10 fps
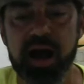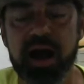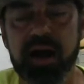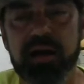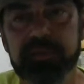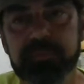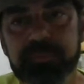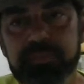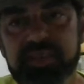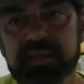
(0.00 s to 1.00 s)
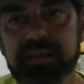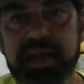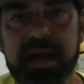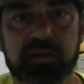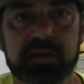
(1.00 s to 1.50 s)

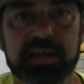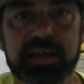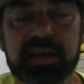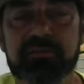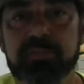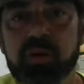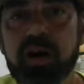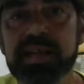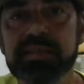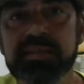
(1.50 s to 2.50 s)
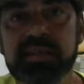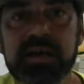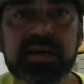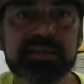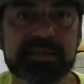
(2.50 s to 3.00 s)
Now, if price
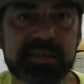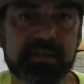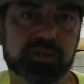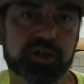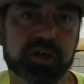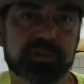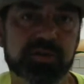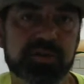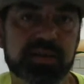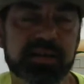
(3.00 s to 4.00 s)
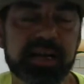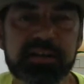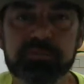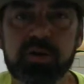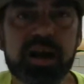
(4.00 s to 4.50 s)
does sell jobs,
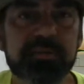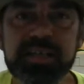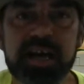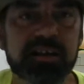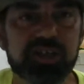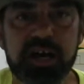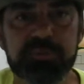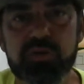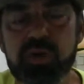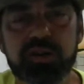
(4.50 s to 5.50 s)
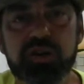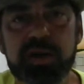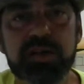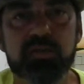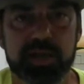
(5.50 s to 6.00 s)
it's probably not a job you want to do
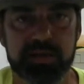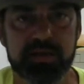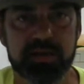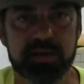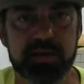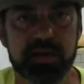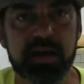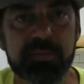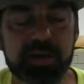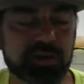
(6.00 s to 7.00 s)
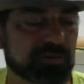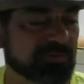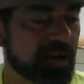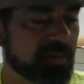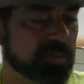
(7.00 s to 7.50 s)
anyway. Because if
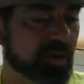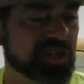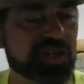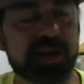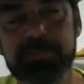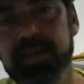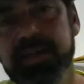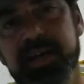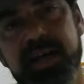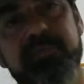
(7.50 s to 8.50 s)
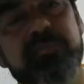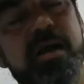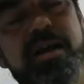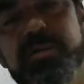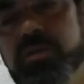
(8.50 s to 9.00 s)
they're price shopping like that, that's
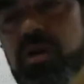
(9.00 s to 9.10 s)
probably going to be